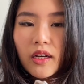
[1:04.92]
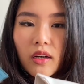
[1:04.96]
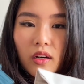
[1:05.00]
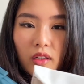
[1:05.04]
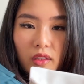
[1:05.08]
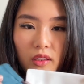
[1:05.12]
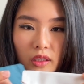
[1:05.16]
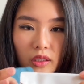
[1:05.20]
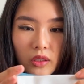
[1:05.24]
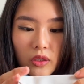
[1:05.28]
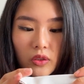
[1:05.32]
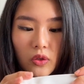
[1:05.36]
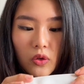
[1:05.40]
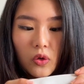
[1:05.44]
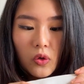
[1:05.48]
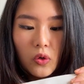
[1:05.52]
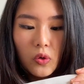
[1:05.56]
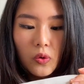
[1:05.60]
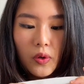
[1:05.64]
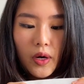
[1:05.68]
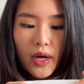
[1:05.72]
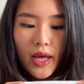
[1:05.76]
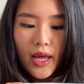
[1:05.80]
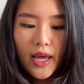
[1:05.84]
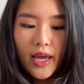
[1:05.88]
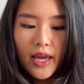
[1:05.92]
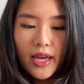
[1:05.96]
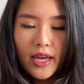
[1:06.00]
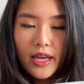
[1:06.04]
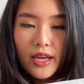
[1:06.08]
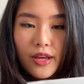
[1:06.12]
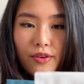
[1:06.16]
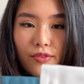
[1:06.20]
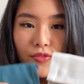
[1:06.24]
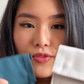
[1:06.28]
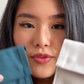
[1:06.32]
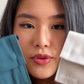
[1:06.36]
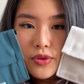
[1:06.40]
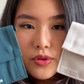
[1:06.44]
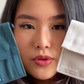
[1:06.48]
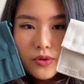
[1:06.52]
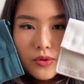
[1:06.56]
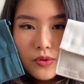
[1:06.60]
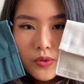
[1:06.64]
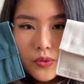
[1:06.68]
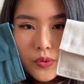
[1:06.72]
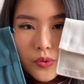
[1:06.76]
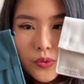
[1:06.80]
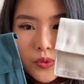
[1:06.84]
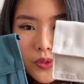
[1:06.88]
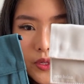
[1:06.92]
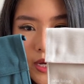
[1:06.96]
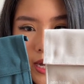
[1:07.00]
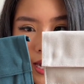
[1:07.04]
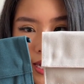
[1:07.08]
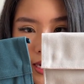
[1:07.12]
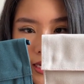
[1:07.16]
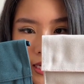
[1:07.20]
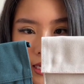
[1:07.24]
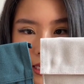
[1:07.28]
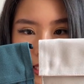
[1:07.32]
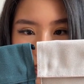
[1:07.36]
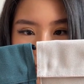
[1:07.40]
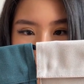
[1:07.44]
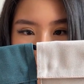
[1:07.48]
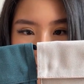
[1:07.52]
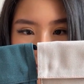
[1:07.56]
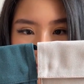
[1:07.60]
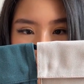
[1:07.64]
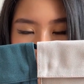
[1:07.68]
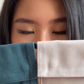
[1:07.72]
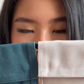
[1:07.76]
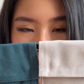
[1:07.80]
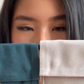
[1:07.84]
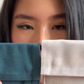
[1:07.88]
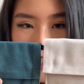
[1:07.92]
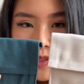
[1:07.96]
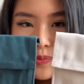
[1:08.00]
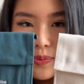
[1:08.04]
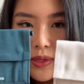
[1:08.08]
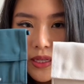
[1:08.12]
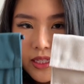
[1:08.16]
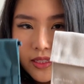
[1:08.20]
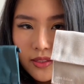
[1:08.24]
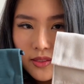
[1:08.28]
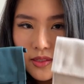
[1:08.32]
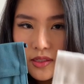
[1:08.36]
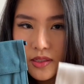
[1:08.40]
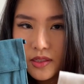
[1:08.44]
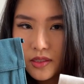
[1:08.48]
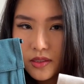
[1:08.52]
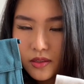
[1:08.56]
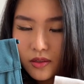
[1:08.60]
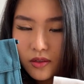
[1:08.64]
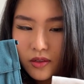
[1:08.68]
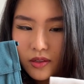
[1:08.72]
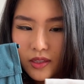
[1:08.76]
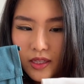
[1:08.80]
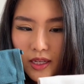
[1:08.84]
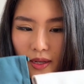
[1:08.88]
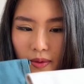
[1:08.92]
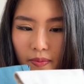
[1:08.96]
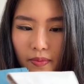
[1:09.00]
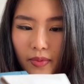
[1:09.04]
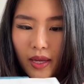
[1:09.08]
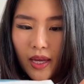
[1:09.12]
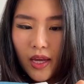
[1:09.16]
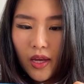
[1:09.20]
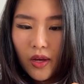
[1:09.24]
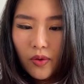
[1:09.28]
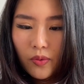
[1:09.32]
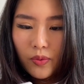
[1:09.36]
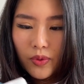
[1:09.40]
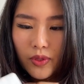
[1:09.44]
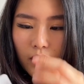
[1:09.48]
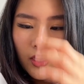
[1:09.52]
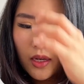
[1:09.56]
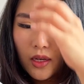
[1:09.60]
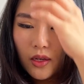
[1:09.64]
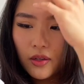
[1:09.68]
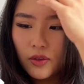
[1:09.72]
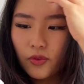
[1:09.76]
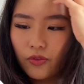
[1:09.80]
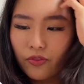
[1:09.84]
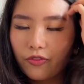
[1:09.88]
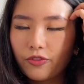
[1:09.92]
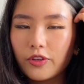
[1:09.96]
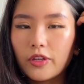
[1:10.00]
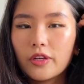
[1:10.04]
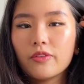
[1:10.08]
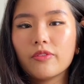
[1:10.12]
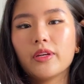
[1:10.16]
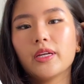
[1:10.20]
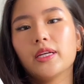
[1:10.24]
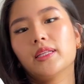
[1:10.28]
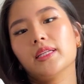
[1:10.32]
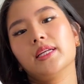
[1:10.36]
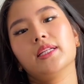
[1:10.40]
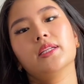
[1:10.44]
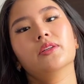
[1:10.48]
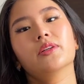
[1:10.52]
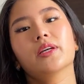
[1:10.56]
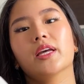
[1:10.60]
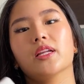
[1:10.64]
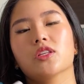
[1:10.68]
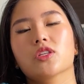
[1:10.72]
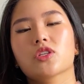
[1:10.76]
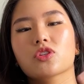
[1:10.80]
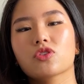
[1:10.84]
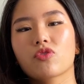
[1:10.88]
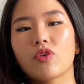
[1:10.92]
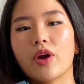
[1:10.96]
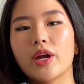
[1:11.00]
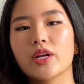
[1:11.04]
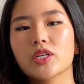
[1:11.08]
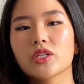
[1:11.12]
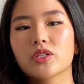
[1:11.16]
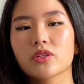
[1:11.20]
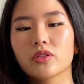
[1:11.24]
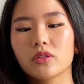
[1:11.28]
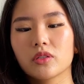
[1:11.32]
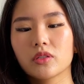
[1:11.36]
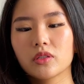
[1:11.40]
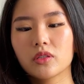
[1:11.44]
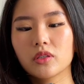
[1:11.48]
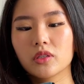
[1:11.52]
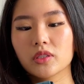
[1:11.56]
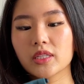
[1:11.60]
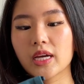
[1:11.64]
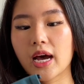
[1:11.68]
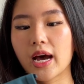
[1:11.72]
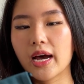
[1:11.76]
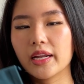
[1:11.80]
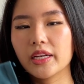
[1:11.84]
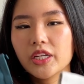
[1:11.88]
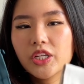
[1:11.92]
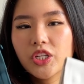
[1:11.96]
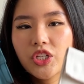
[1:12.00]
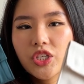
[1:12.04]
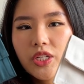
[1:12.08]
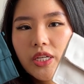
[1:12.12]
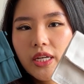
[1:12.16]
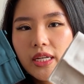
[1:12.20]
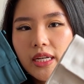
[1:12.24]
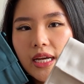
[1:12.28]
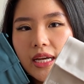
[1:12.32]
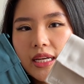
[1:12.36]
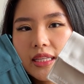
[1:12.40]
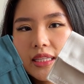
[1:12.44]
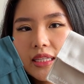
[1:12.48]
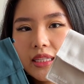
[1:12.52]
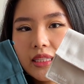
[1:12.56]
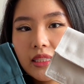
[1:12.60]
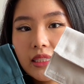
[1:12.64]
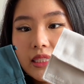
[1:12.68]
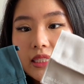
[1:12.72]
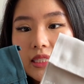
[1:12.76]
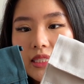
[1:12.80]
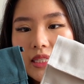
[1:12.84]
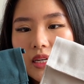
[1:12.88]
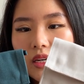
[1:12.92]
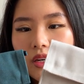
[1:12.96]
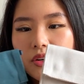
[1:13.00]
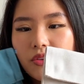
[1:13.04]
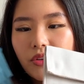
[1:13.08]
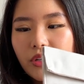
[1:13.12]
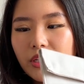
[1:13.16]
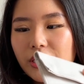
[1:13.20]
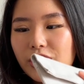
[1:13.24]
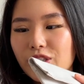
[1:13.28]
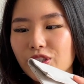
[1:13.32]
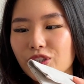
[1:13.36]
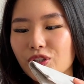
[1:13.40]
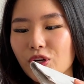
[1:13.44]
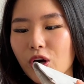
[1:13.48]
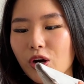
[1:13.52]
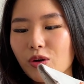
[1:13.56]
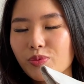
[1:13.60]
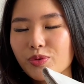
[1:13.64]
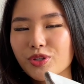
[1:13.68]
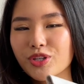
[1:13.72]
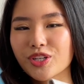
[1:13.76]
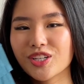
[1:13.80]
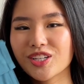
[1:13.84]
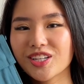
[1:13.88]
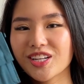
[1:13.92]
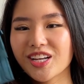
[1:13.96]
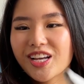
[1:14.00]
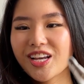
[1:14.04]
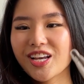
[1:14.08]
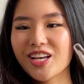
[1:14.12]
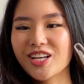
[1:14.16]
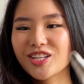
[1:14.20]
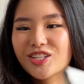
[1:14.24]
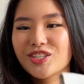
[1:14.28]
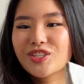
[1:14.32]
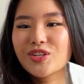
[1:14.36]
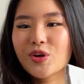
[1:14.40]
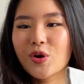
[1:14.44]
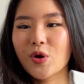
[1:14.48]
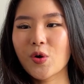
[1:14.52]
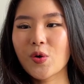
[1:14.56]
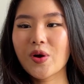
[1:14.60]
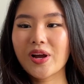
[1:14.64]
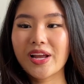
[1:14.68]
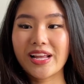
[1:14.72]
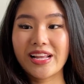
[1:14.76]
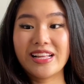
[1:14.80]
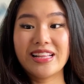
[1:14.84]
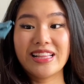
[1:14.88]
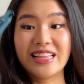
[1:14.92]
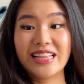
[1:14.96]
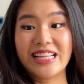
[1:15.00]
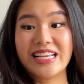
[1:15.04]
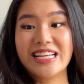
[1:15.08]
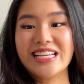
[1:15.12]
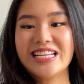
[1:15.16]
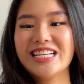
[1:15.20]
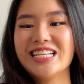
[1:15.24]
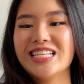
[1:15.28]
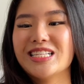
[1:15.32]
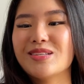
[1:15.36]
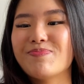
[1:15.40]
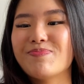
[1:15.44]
on the go if you kind of need a nice place to store them without fearing that they'll get scratched or tarnished. Then I think these are a really good option. So in these